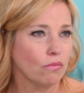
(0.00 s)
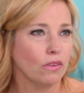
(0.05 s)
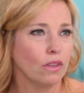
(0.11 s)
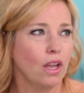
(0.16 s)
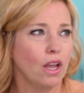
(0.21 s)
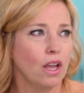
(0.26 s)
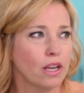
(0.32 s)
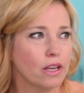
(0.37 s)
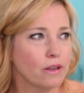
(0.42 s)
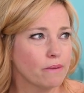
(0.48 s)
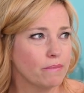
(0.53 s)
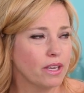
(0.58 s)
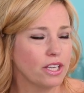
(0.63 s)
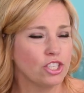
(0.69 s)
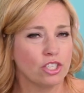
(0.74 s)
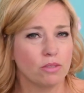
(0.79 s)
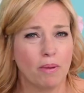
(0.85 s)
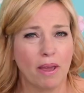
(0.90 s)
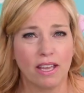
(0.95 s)

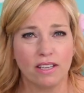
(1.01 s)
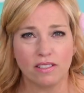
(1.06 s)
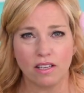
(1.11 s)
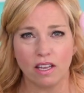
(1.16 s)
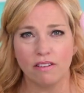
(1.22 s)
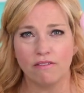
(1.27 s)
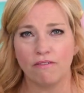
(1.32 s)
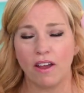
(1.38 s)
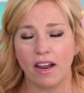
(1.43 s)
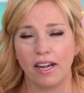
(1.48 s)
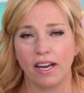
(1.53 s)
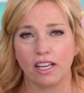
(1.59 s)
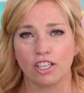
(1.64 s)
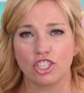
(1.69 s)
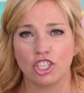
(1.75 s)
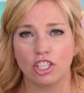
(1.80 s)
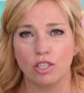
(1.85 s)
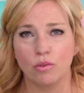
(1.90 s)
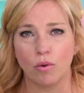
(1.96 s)
It depends on
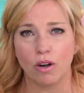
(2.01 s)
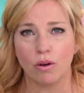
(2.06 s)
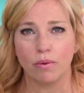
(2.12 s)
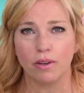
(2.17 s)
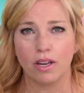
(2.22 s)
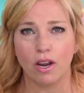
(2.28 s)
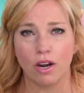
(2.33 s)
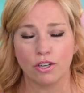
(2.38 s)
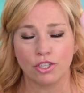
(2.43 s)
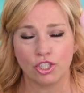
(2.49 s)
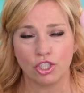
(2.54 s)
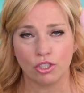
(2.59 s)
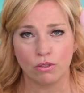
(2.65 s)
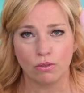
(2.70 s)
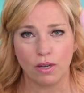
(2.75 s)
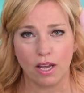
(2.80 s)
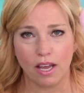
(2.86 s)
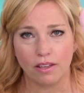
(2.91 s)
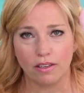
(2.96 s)
financially where we are
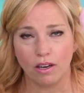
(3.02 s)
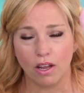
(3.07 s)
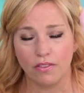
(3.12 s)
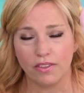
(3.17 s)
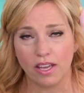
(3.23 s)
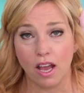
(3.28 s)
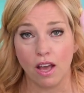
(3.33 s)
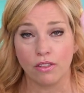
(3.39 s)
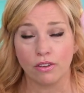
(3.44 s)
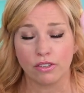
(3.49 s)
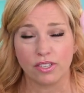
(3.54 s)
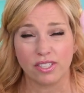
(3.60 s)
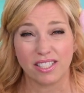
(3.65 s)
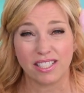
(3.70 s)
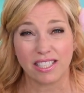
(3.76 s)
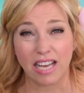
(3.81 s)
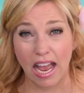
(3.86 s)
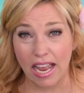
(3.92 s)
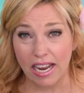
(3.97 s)
too on the other
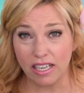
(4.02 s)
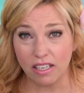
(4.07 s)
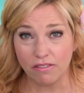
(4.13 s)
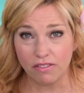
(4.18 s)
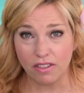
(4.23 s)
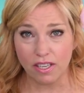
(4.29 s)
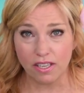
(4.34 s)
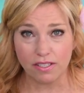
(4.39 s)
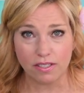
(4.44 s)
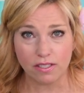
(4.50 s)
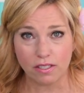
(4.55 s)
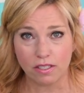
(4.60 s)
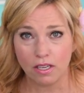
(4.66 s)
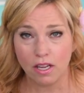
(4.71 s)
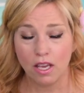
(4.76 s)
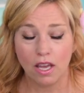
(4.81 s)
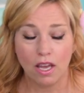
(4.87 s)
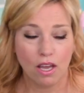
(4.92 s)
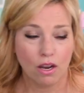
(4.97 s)
side of this.
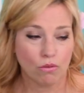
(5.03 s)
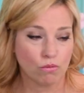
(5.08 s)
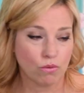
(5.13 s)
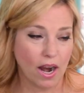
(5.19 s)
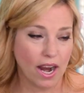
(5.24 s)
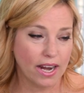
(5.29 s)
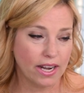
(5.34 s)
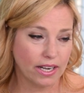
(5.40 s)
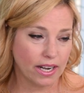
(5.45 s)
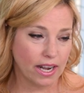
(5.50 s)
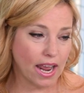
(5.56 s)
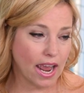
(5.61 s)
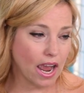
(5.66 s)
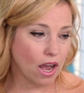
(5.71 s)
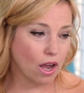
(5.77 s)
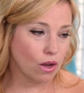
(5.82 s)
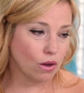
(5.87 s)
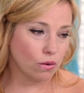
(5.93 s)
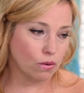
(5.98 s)
Right
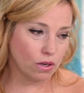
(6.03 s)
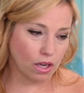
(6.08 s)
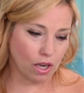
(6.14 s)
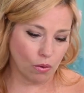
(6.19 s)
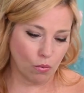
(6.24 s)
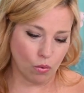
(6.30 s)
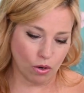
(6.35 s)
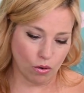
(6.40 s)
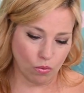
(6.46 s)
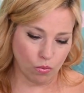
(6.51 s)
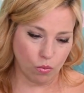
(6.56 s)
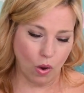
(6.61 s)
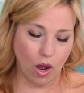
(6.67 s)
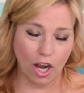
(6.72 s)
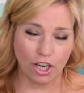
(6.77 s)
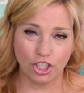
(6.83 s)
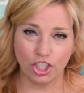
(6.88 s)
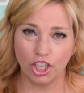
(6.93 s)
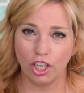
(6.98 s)
now, we're
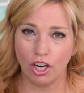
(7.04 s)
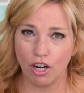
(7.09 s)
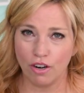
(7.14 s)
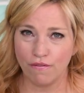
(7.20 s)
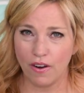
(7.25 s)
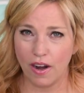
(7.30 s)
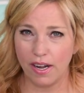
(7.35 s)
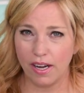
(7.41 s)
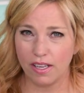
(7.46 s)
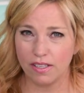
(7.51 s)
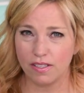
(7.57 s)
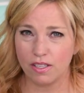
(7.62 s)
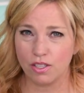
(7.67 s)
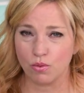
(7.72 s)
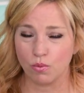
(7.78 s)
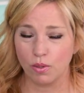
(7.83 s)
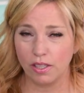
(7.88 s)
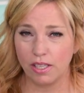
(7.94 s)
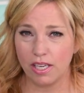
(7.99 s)
watching our
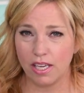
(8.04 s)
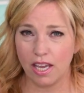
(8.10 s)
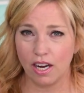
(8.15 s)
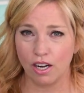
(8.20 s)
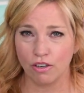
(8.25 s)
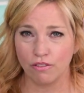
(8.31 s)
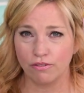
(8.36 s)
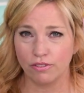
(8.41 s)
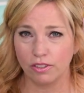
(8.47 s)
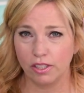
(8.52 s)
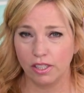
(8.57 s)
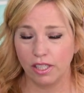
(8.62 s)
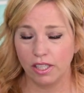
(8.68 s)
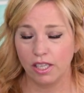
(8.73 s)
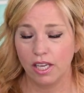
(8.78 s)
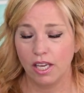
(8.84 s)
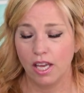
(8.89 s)
finances really carefully